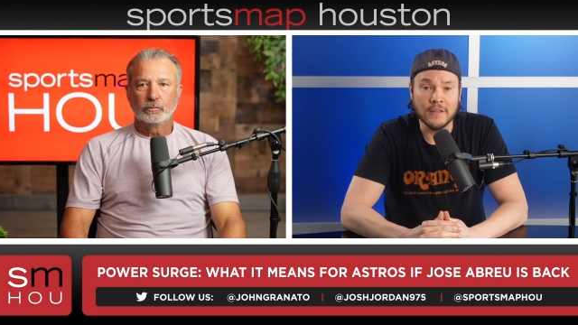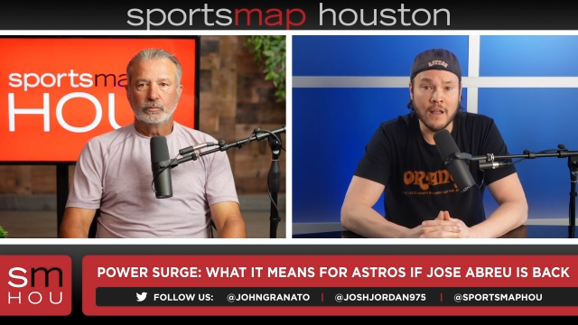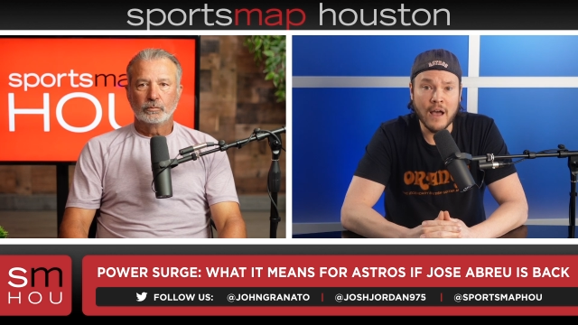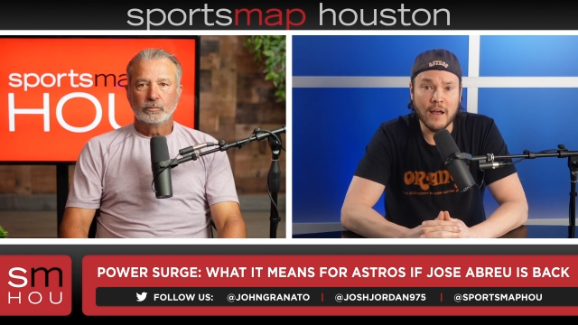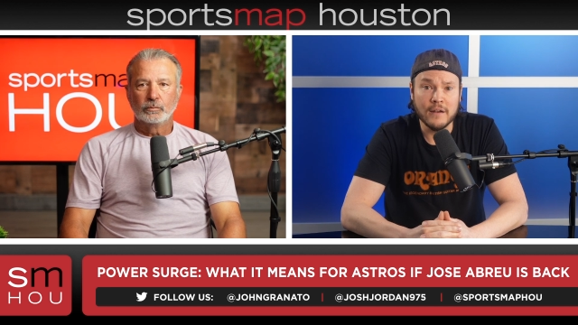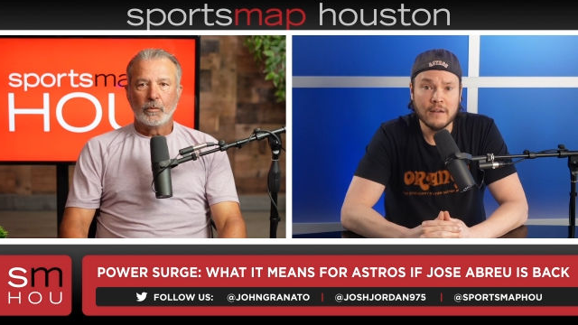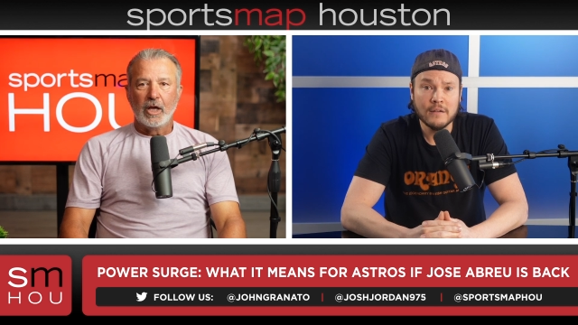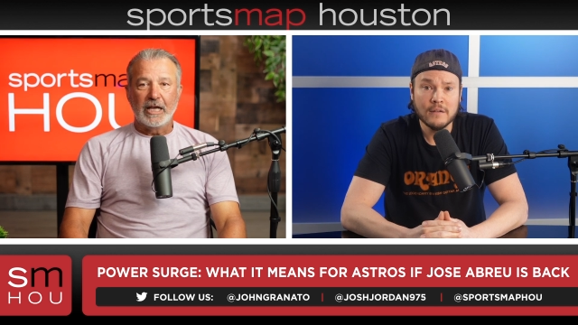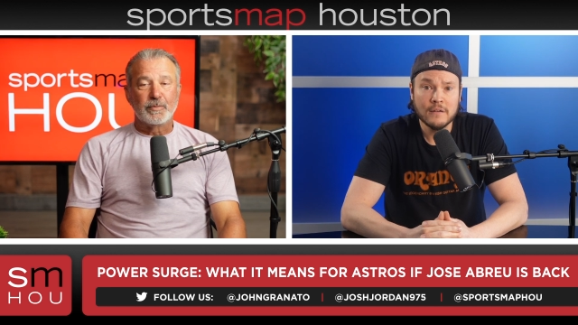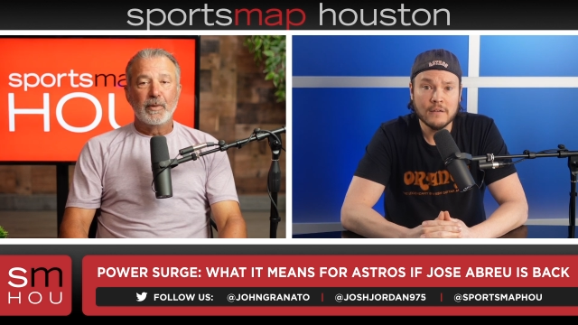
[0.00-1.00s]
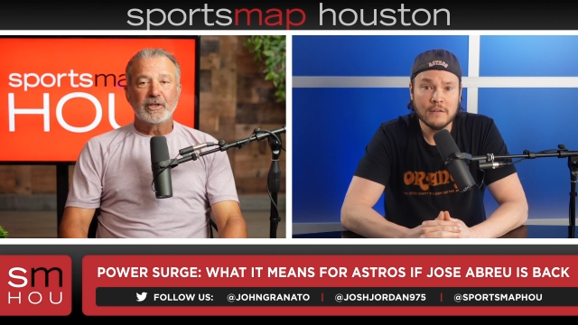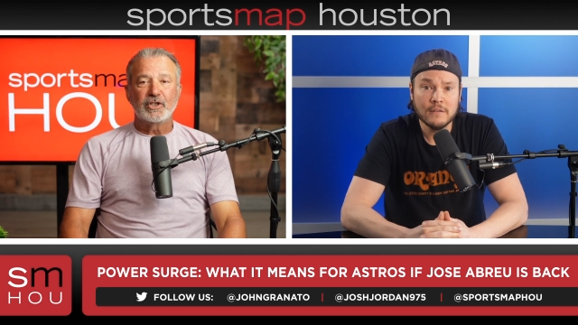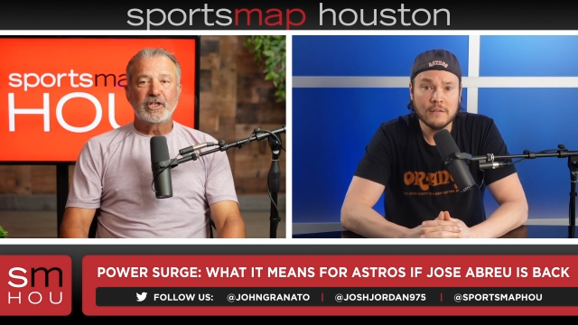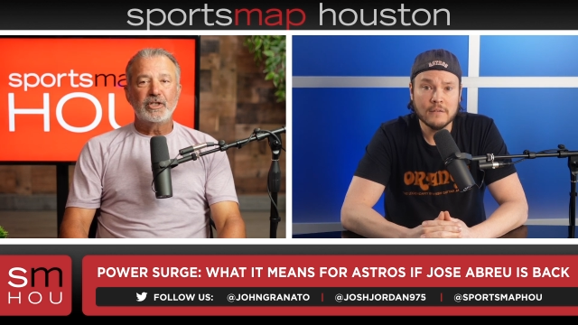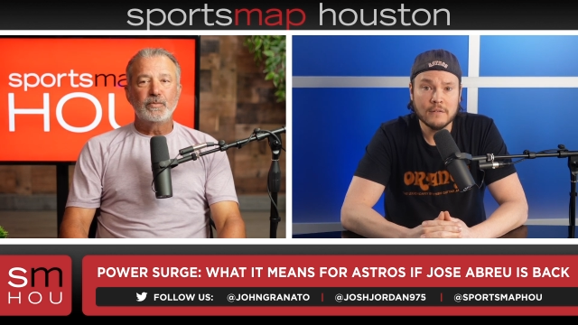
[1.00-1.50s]
Speaker 1: a lot. As much as
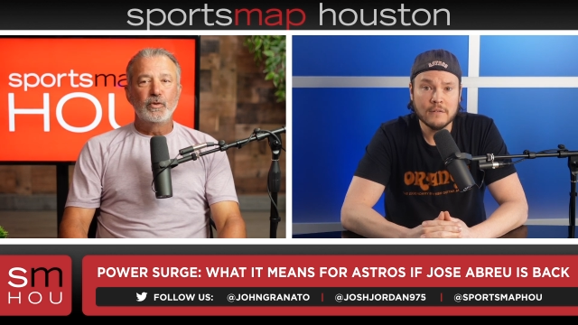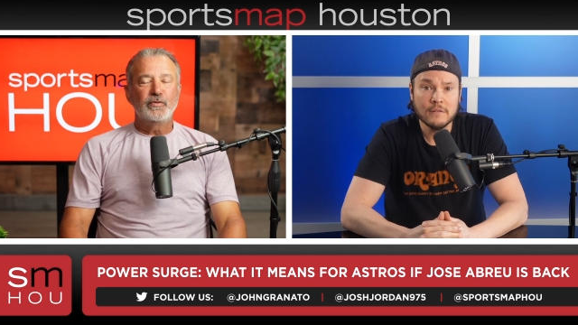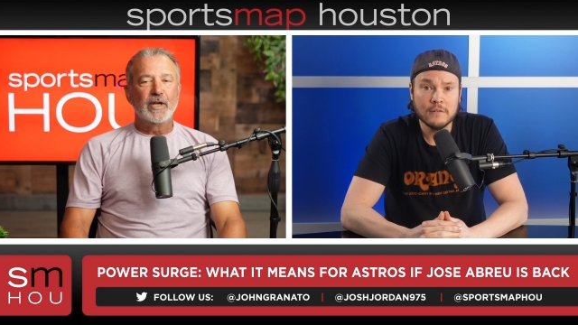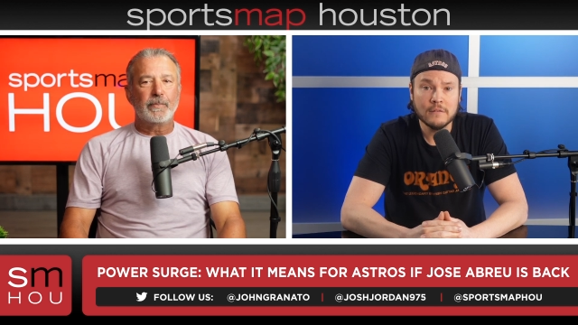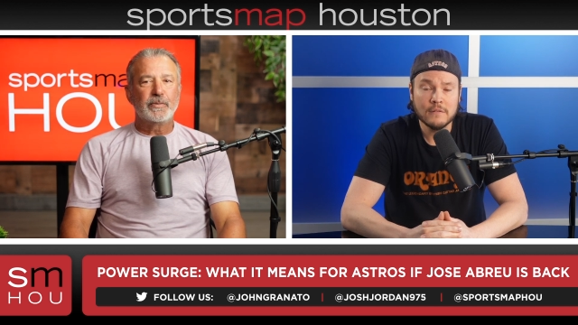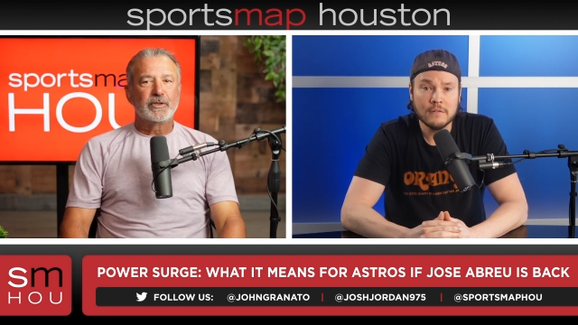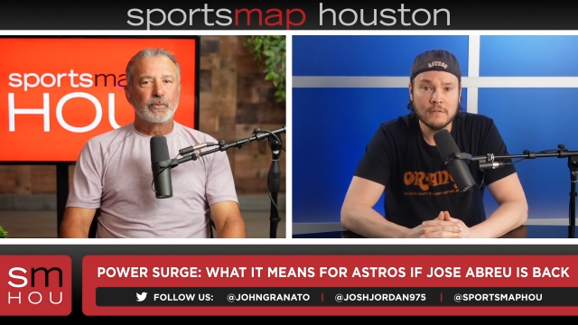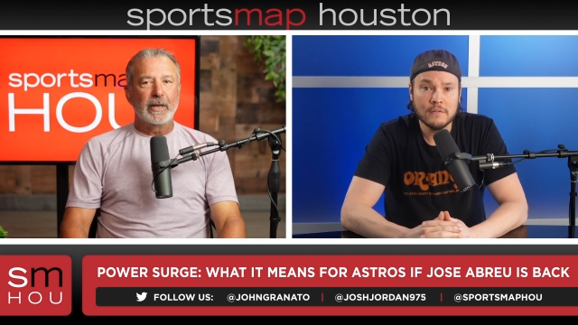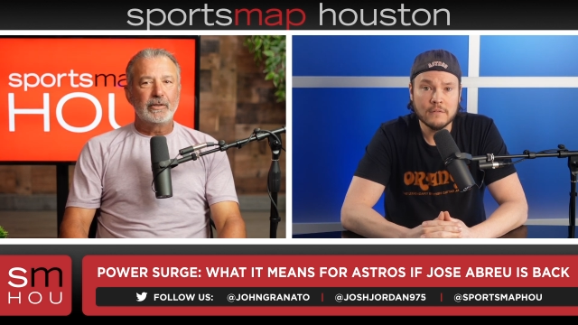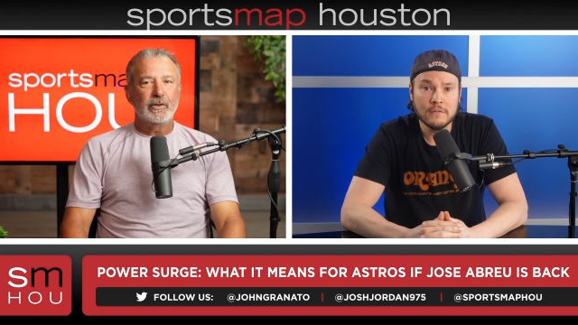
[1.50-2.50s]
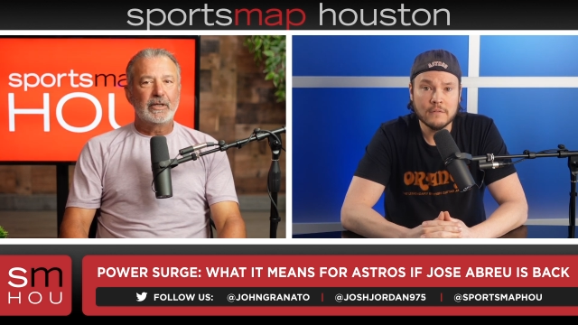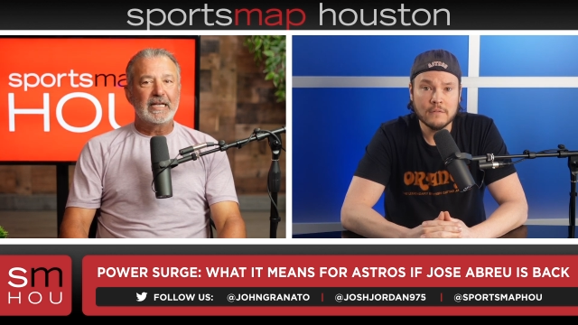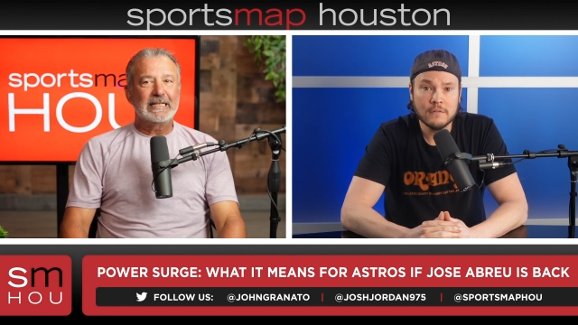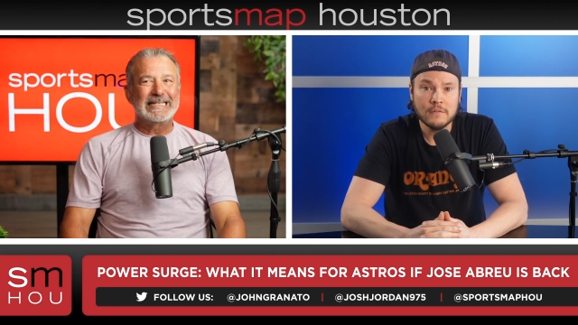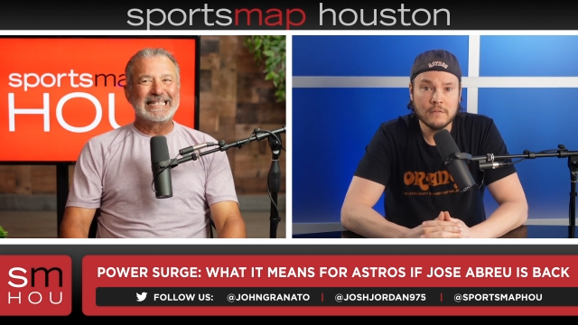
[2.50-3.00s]
he's moved up, as Abreu
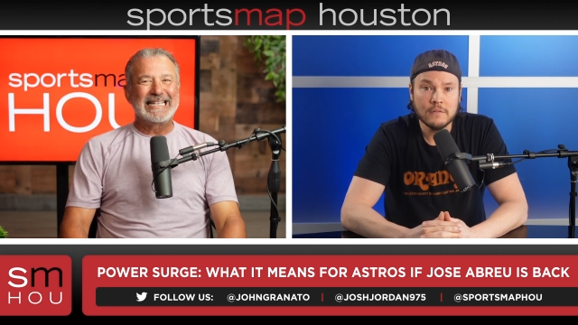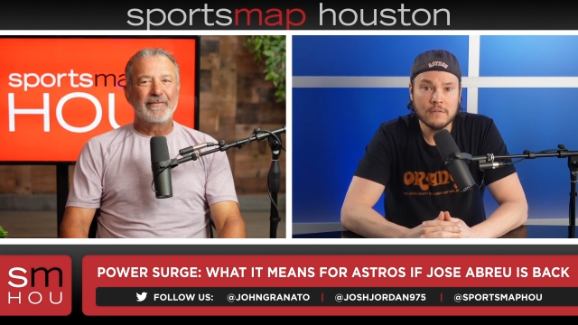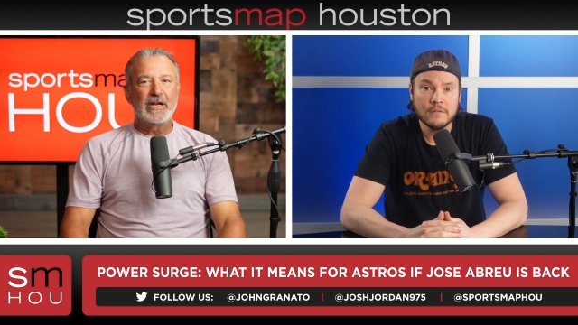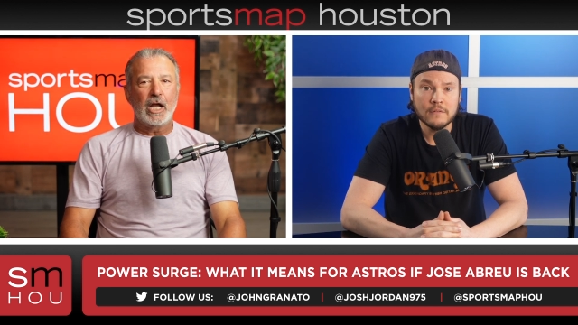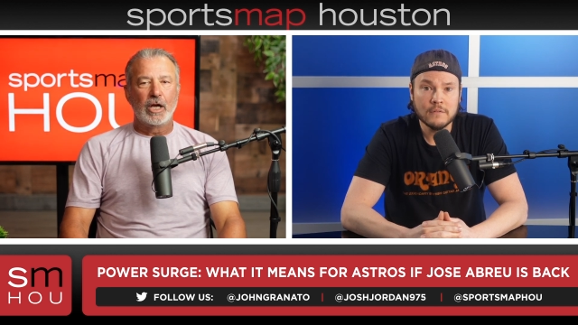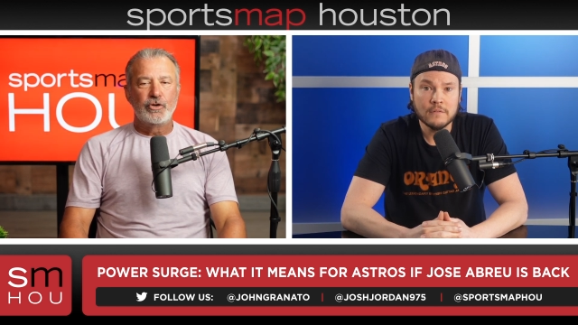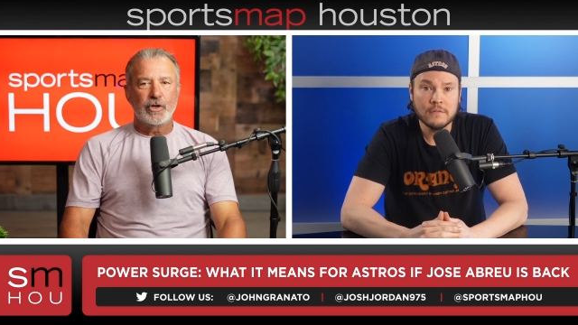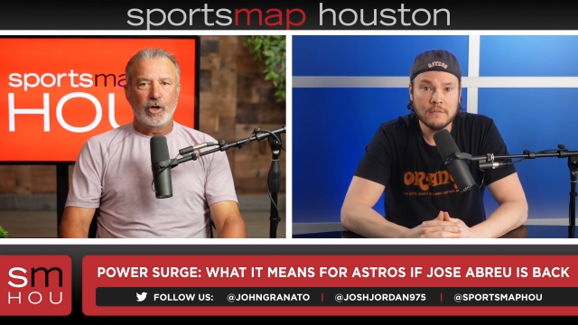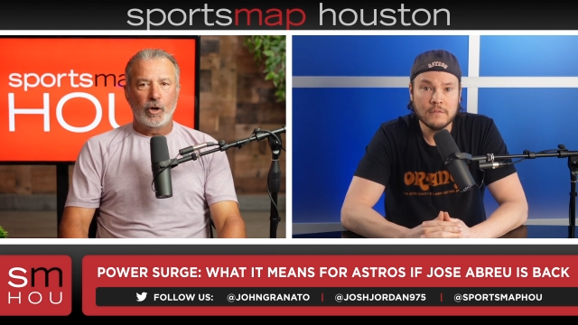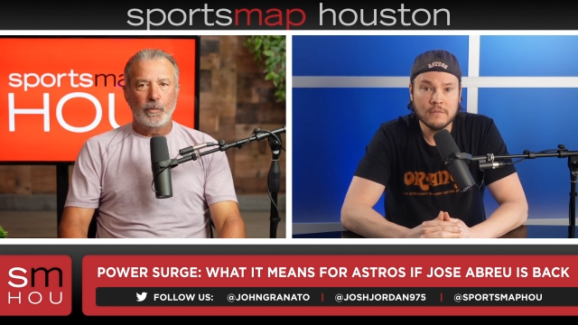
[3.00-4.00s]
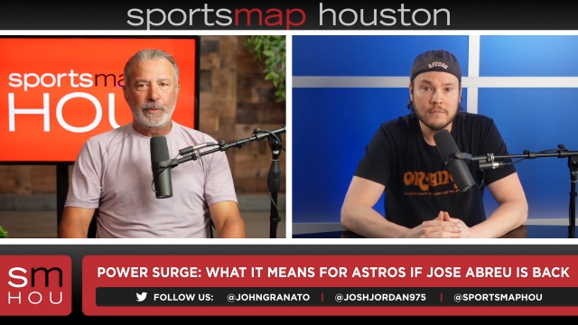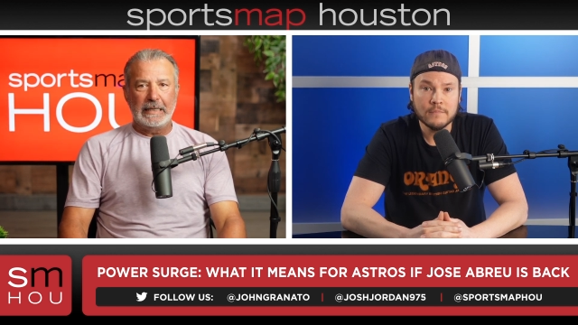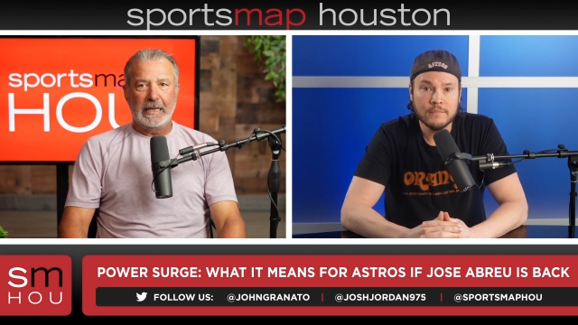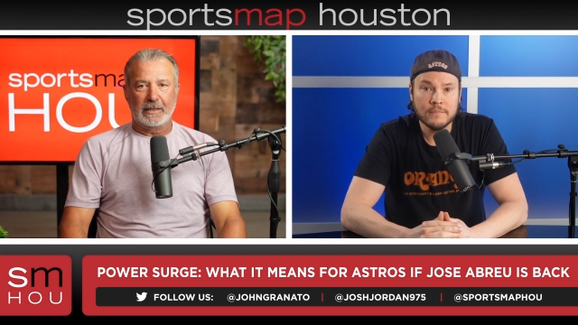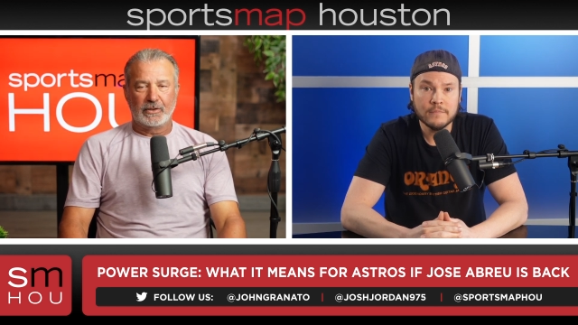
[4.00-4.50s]
hit 700
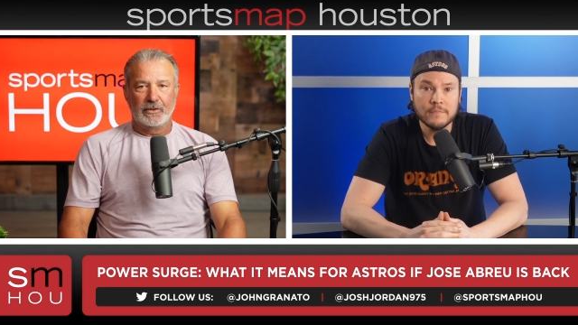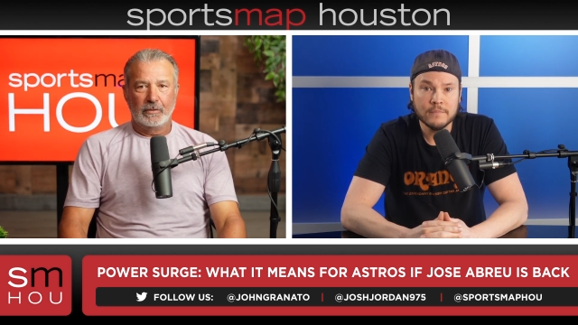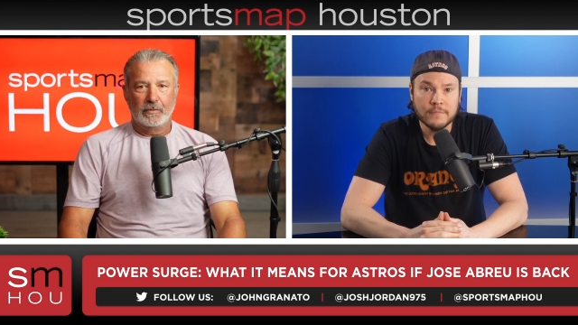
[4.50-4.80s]
OPS.